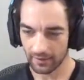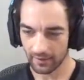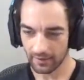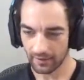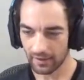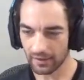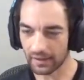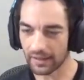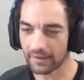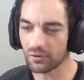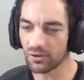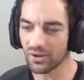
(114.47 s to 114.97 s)

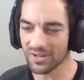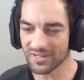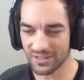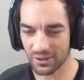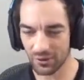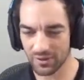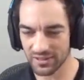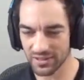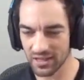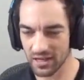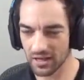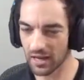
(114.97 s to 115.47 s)
Like, have you guys
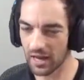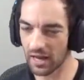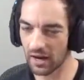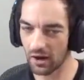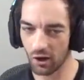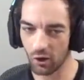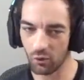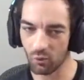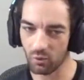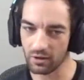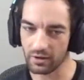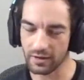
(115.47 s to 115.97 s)
noticed that? I don't
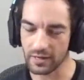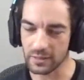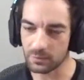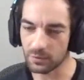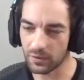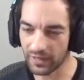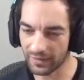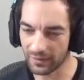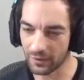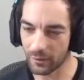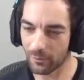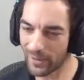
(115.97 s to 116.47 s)
know what it is, but
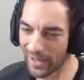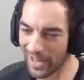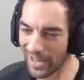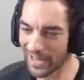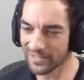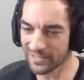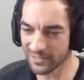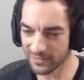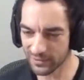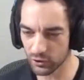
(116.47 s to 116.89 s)
like in the past